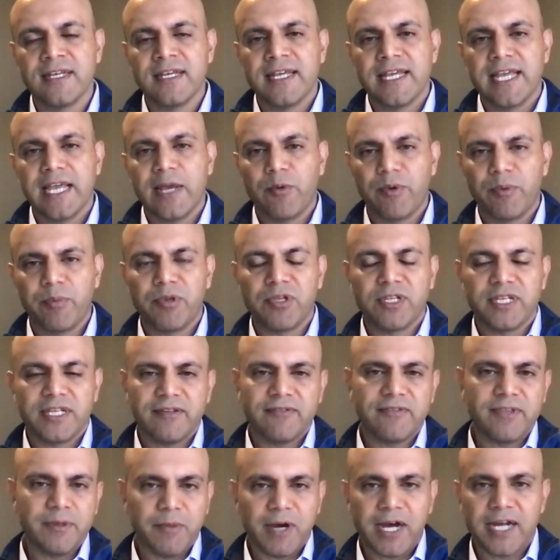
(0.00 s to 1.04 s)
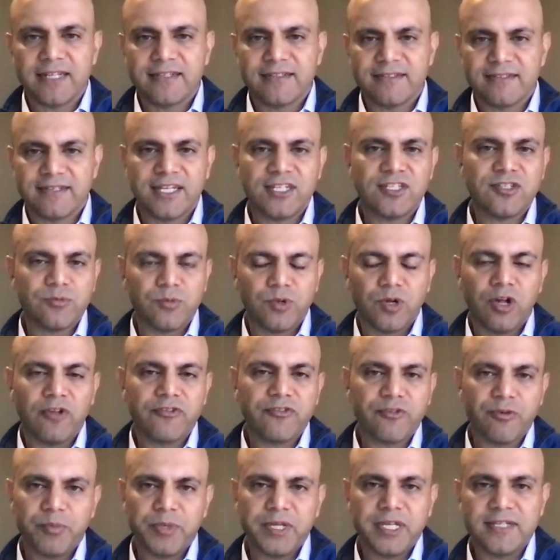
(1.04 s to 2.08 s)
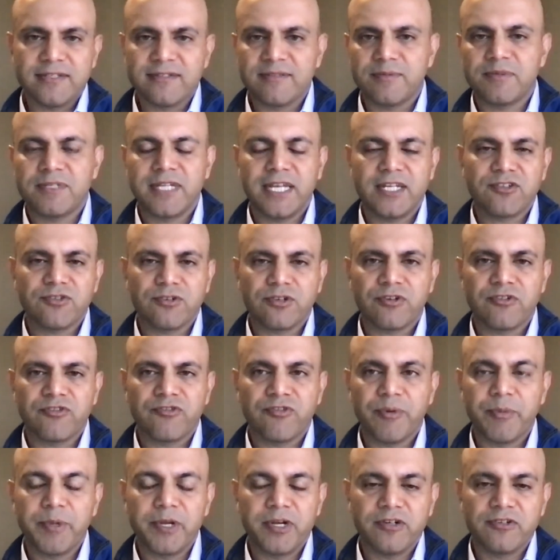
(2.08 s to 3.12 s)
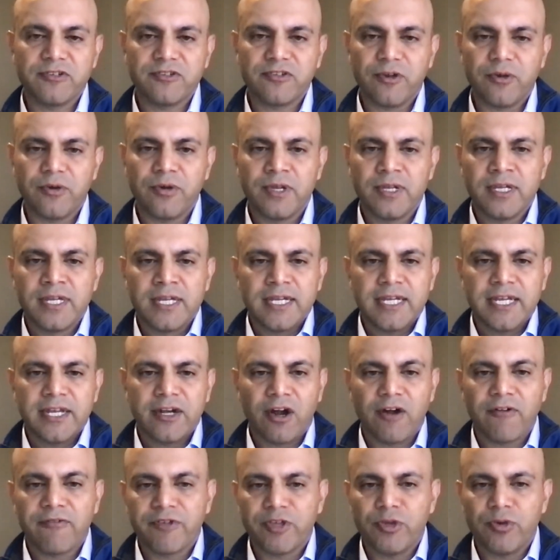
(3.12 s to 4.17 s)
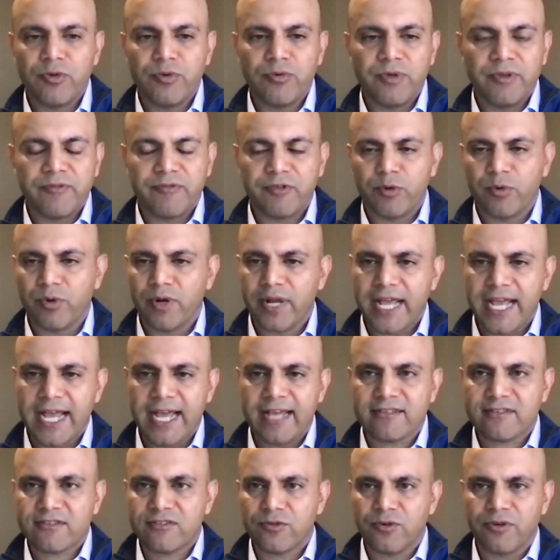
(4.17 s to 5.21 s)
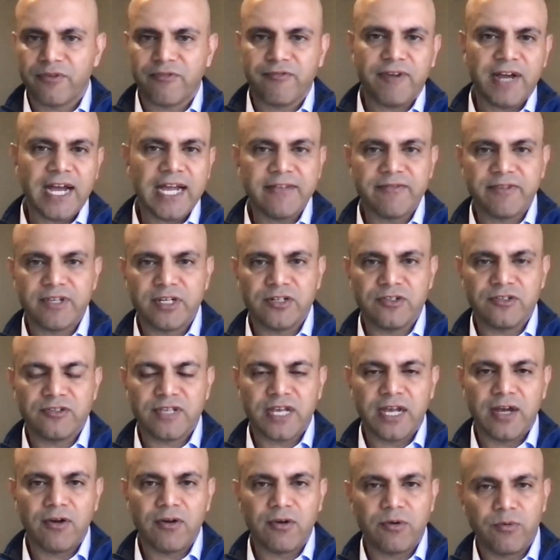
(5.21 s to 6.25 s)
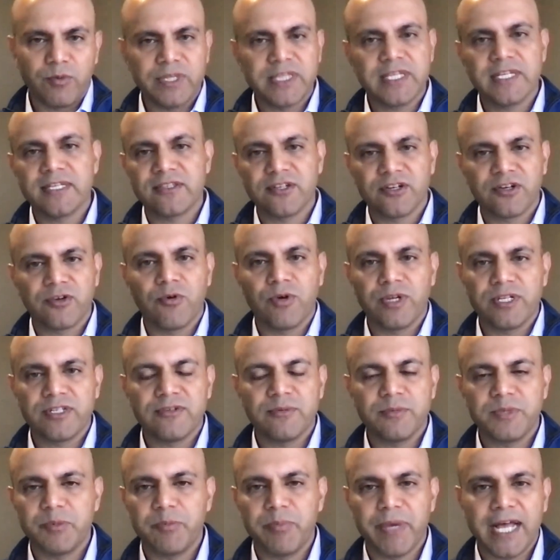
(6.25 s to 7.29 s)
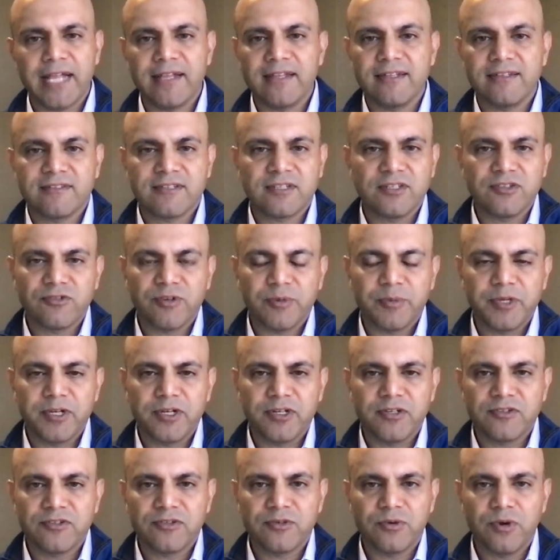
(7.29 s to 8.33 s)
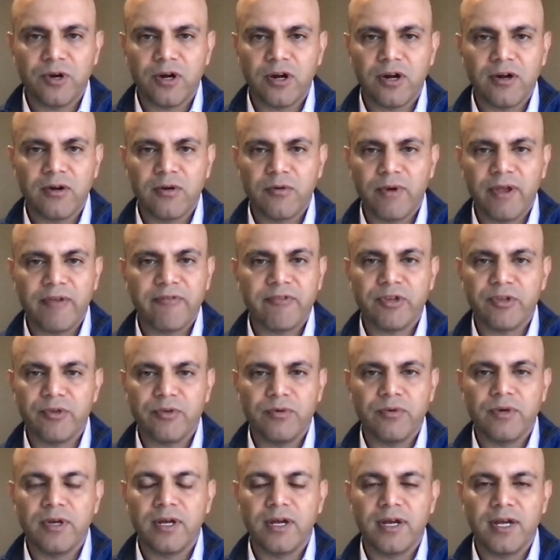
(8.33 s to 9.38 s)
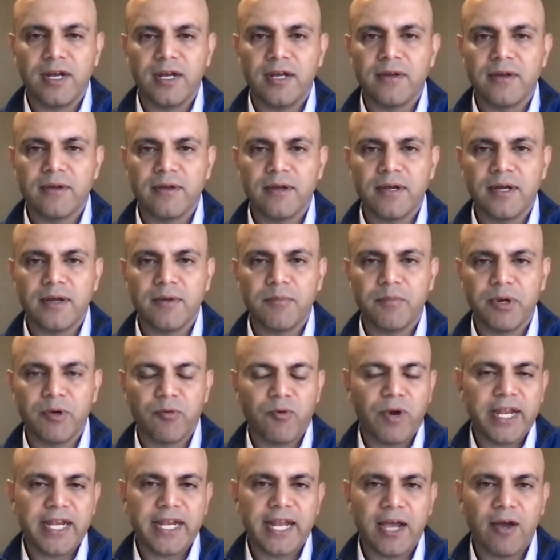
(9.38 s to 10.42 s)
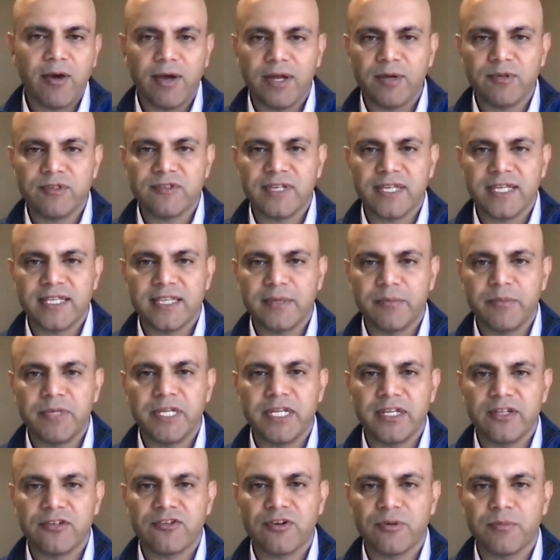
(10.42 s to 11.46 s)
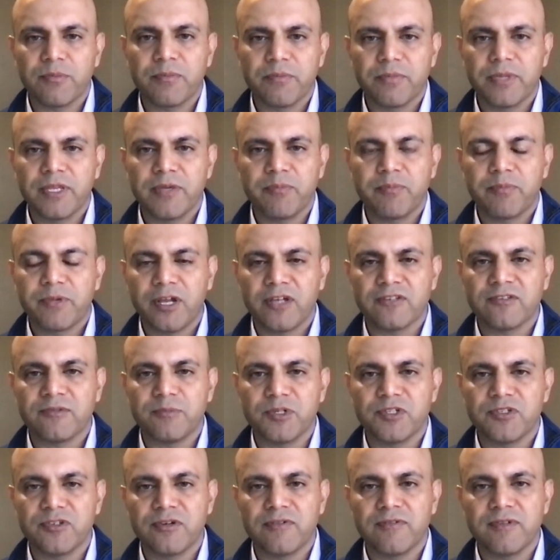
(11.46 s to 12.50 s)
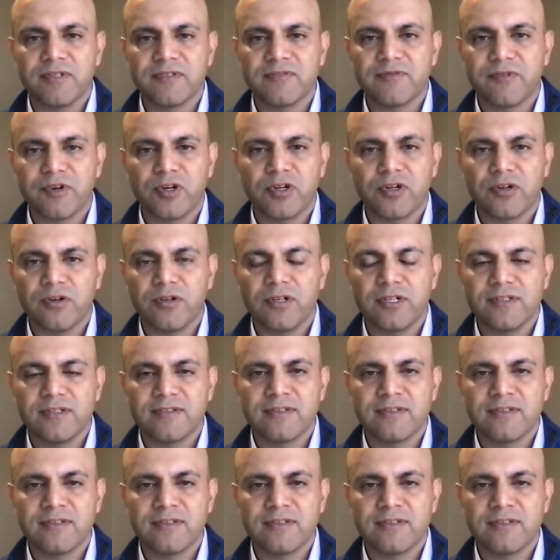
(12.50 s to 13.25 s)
And we believe the monetization will also be a substantial contributor. So in our view, if you were to ask sort of 5 years out, we think they're going to be balanced contributors to our revenue. But right now, I would say in the immediate term, the customer service vertical is